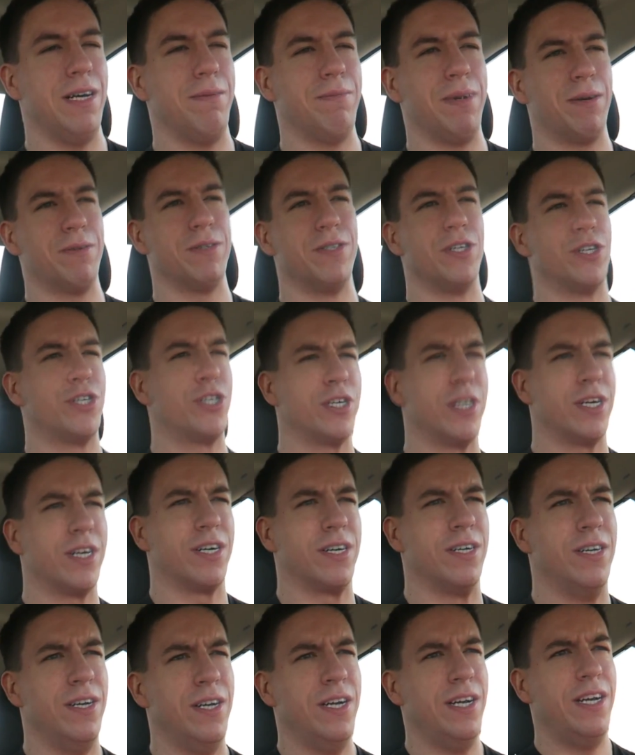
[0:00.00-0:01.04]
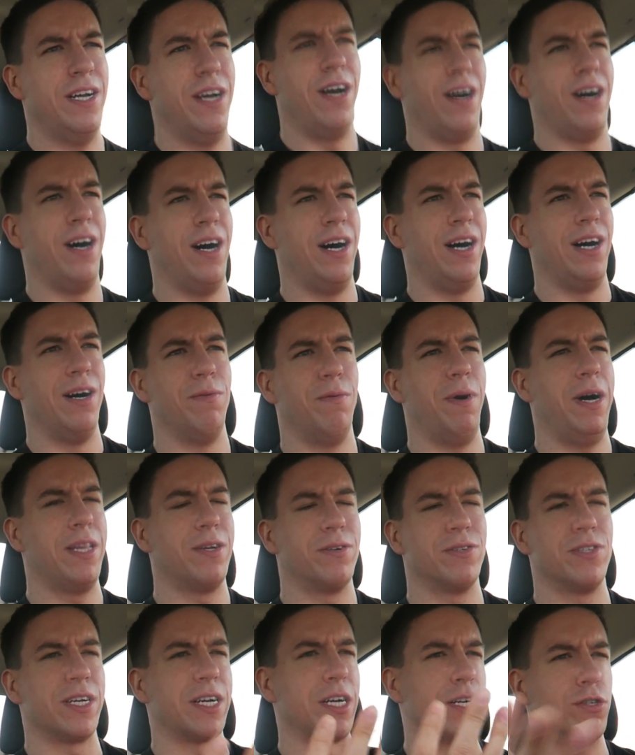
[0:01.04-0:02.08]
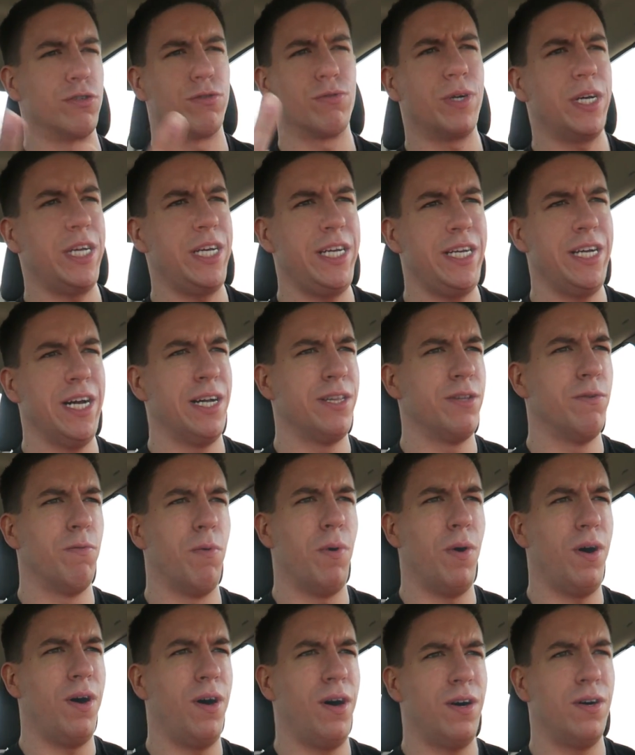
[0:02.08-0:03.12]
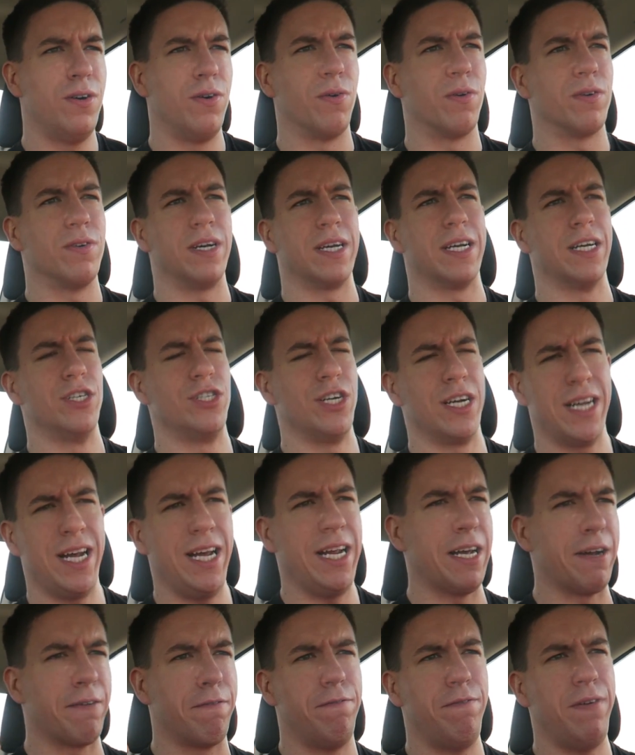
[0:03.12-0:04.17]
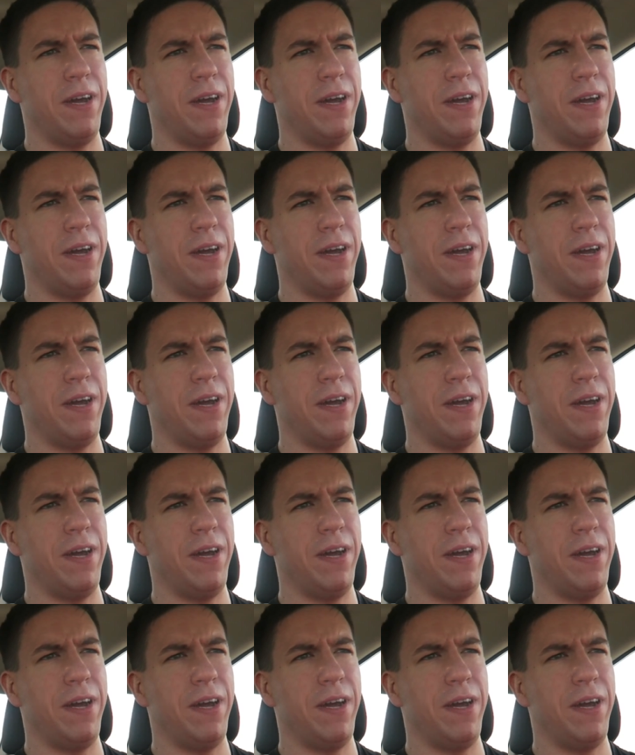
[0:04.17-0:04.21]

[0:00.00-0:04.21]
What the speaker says: I'm not really sure why there's like a tree on the wall or like a gigantic